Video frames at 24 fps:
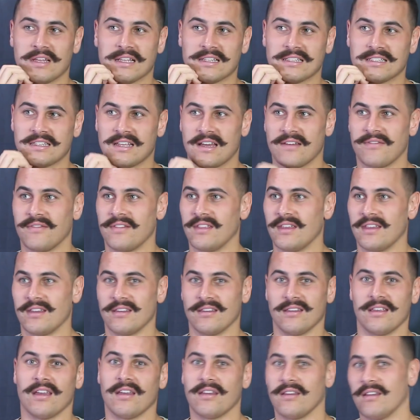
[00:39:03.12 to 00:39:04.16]
that stuff, and then
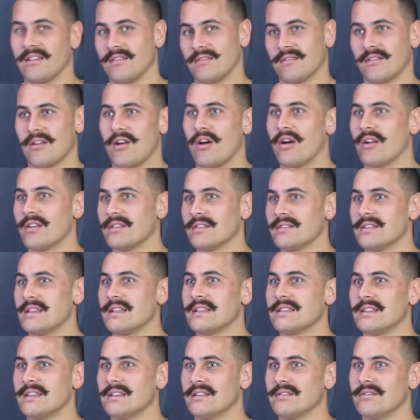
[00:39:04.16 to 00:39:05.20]
it kind of
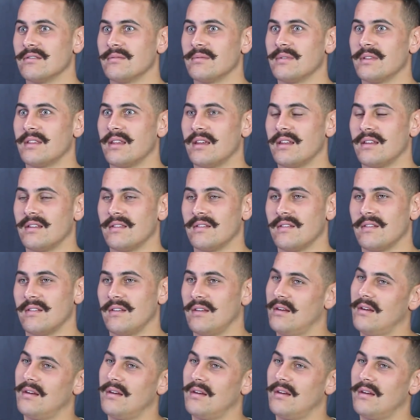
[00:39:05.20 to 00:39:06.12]
sinks in a little bit that it's.